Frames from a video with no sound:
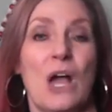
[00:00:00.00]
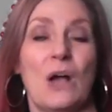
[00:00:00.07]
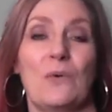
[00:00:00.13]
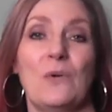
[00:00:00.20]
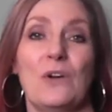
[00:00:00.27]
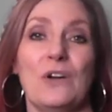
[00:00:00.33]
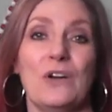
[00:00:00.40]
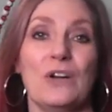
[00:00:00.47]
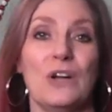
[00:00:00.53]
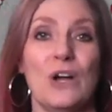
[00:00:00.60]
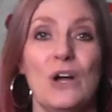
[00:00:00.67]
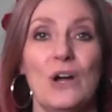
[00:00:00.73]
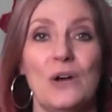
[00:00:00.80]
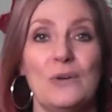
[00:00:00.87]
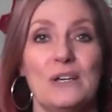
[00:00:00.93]
We're
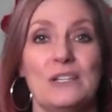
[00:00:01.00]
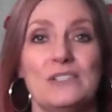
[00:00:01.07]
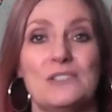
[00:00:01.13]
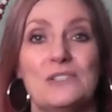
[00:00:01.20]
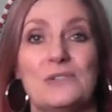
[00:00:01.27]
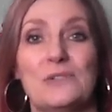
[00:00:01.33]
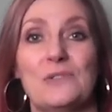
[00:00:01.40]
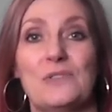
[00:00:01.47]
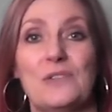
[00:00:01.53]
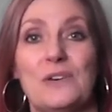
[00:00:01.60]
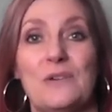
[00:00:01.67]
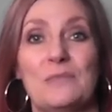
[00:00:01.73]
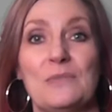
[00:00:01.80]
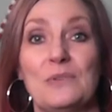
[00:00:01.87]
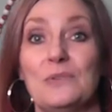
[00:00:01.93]
going to
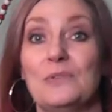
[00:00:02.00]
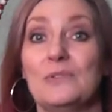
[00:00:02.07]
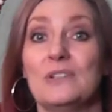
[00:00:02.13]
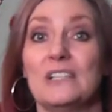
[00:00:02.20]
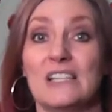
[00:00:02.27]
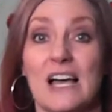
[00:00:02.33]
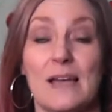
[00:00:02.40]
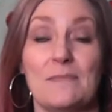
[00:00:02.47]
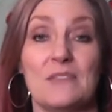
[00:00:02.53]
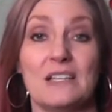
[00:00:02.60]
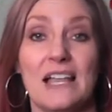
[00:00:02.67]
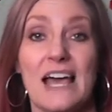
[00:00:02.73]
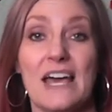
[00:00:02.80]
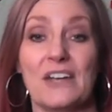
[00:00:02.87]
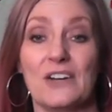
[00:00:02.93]
the moon. Climb the
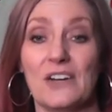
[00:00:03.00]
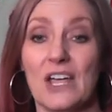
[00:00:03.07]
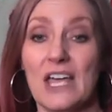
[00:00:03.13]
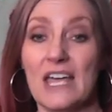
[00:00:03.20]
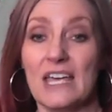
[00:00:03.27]
ladder.